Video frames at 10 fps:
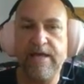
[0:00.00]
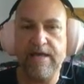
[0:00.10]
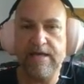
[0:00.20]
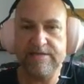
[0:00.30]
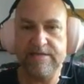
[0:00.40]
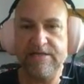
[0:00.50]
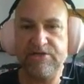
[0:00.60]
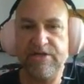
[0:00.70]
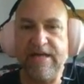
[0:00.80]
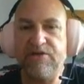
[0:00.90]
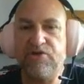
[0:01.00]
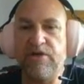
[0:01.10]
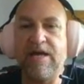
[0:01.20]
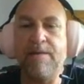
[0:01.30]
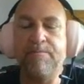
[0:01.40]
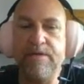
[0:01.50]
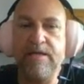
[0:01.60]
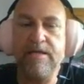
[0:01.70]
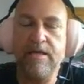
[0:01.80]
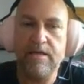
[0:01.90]
It's an education company
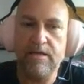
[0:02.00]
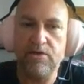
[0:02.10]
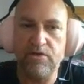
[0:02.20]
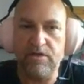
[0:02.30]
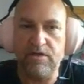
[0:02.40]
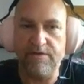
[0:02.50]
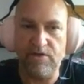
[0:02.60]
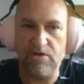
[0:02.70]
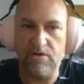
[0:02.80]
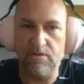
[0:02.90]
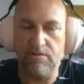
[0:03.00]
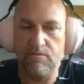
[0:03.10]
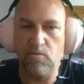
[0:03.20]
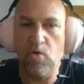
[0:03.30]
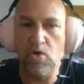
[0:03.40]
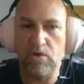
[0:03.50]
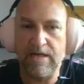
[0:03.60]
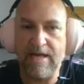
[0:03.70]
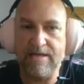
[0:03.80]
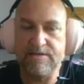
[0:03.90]
giving you
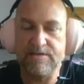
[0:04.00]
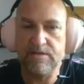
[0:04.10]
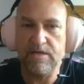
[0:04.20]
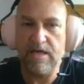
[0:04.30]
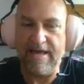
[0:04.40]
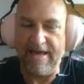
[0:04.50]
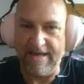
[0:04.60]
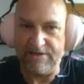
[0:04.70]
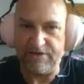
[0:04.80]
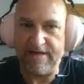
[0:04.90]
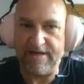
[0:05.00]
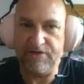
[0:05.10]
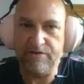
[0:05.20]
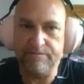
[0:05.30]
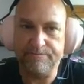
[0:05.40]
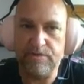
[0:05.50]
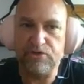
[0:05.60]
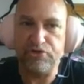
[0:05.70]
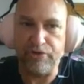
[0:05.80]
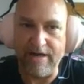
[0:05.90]
world-class education,
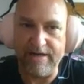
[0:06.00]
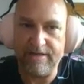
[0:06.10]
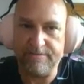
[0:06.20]
training,